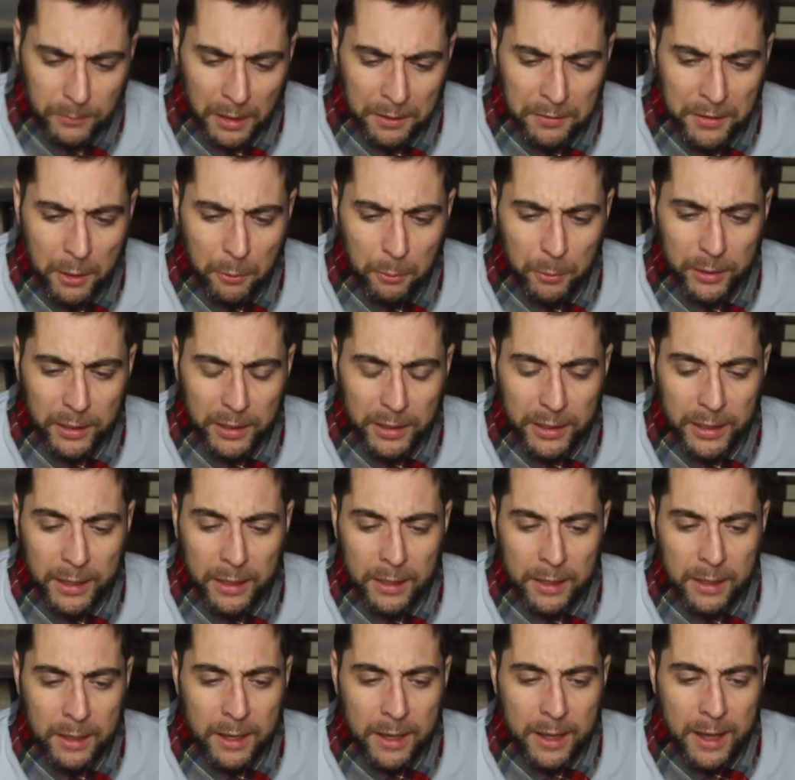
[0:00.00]
that really
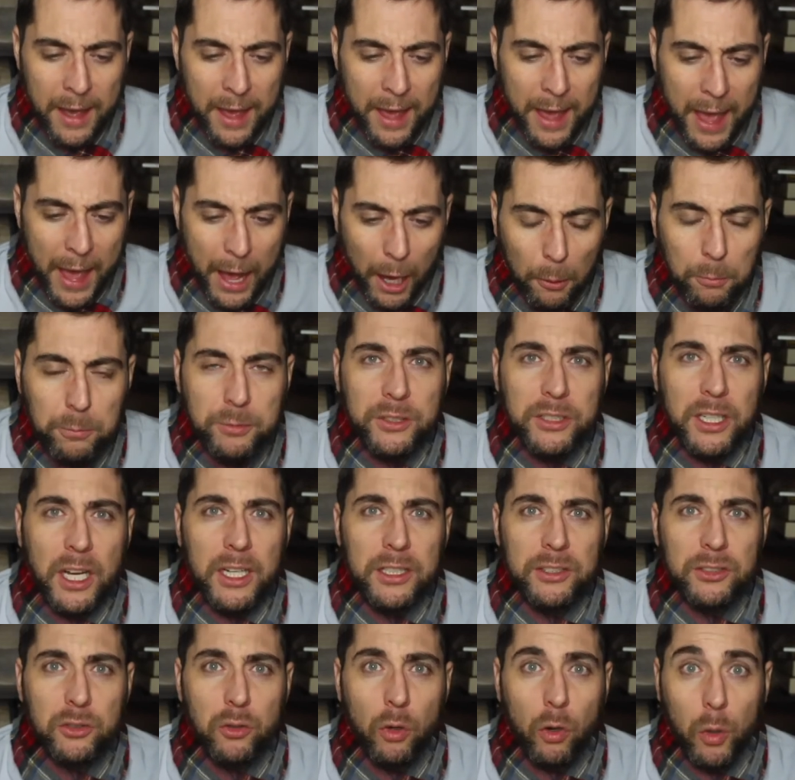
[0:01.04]
helps us,